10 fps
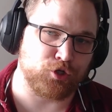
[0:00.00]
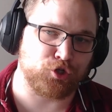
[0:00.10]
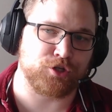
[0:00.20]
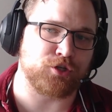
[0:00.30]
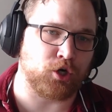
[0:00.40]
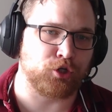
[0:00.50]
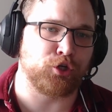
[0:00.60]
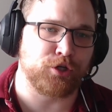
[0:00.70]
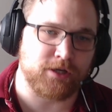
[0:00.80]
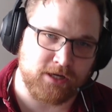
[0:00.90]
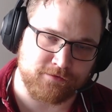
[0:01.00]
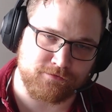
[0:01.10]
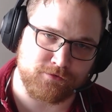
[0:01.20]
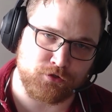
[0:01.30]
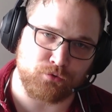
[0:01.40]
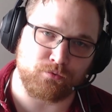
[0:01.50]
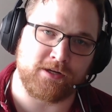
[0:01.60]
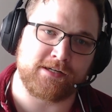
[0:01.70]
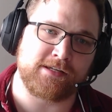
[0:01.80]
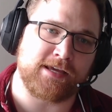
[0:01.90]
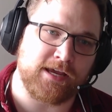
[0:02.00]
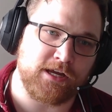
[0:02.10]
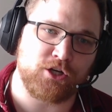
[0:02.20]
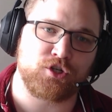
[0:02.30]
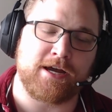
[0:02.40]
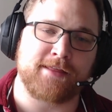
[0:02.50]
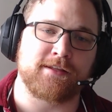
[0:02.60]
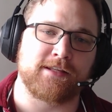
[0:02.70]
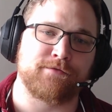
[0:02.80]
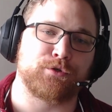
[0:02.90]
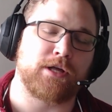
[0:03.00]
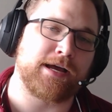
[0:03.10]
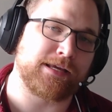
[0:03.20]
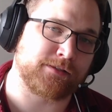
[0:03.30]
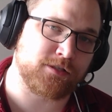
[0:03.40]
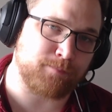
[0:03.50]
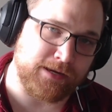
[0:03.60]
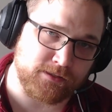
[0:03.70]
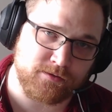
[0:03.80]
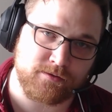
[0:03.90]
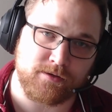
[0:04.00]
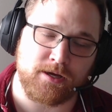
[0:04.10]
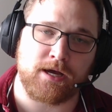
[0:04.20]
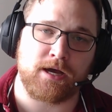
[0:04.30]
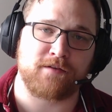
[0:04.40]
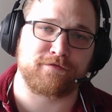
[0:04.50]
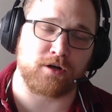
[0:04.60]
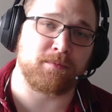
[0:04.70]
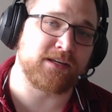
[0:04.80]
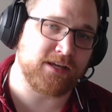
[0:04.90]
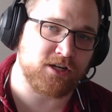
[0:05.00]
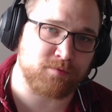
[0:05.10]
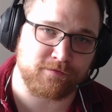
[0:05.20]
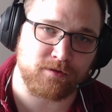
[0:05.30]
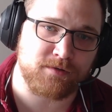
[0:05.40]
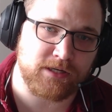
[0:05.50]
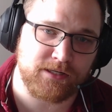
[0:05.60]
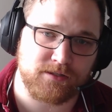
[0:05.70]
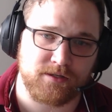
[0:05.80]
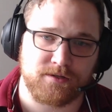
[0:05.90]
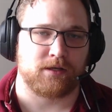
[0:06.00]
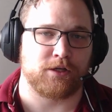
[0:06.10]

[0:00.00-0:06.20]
just aren't good enough to engage at the level I expect from engagement from scientists.